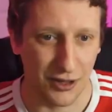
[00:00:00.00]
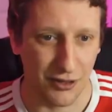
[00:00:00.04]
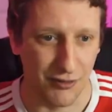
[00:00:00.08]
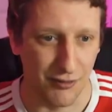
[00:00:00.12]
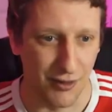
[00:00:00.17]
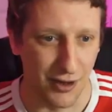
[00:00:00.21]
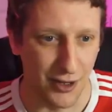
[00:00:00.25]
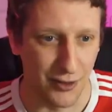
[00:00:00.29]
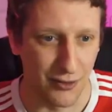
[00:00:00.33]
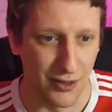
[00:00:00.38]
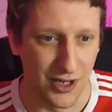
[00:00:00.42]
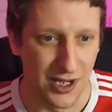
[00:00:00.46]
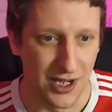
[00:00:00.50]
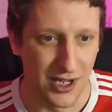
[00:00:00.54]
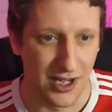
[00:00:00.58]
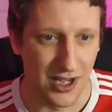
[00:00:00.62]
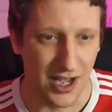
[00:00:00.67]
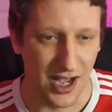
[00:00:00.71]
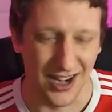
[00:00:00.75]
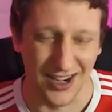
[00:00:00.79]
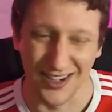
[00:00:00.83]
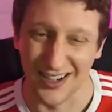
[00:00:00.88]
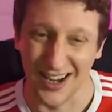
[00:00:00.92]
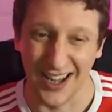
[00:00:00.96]
through,
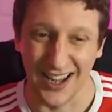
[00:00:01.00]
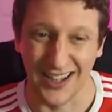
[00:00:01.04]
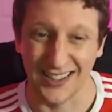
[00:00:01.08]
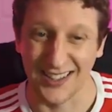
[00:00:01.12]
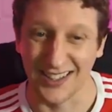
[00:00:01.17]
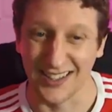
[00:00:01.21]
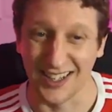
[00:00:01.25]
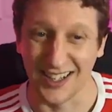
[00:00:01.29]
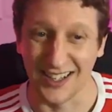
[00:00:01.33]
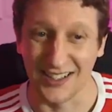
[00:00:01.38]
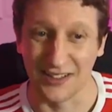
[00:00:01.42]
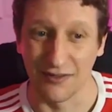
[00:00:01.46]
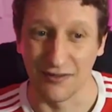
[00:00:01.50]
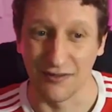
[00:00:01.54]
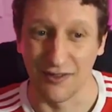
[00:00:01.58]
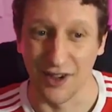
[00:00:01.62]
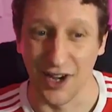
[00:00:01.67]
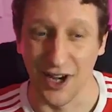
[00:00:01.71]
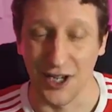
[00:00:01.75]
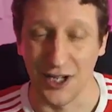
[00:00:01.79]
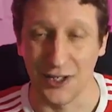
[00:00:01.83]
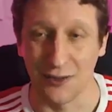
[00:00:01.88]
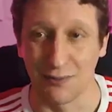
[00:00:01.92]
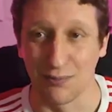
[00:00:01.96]
and it's a decent
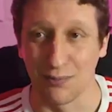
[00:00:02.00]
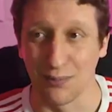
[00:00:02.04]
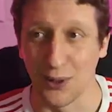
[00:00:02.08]
finish.